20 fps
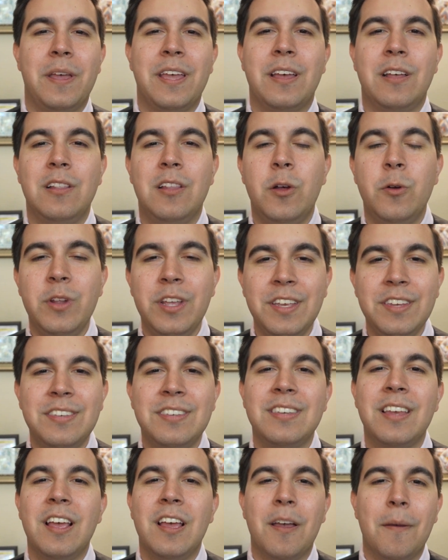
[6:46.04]

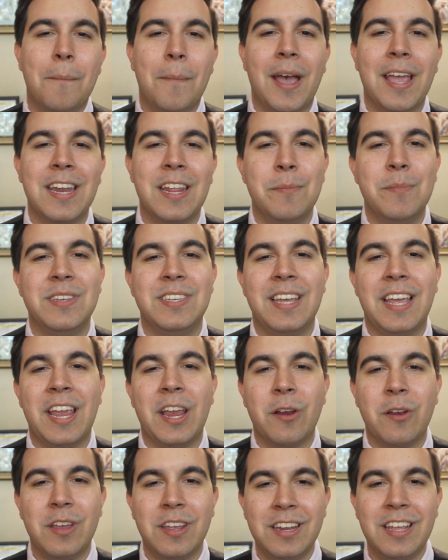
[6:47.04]
Helotes, my name is
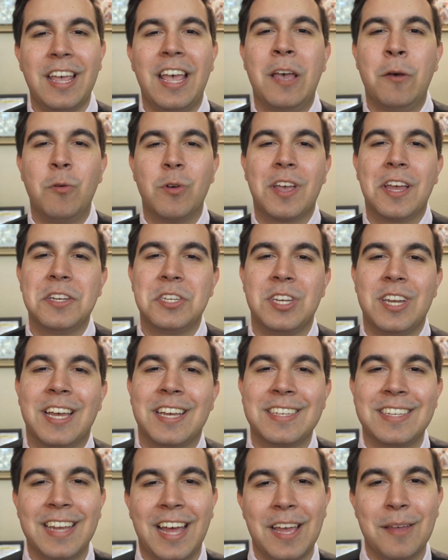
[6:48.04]
Aaron, and we'll catch you
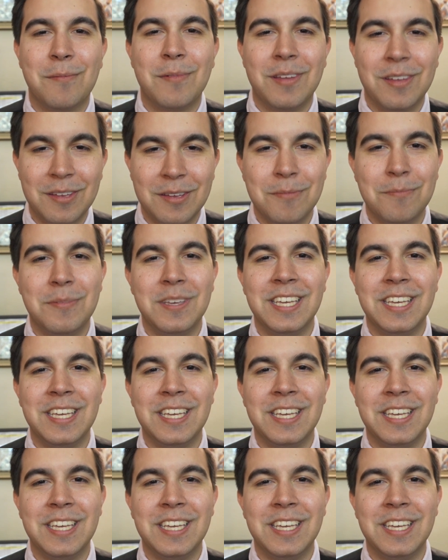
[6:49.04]
next time.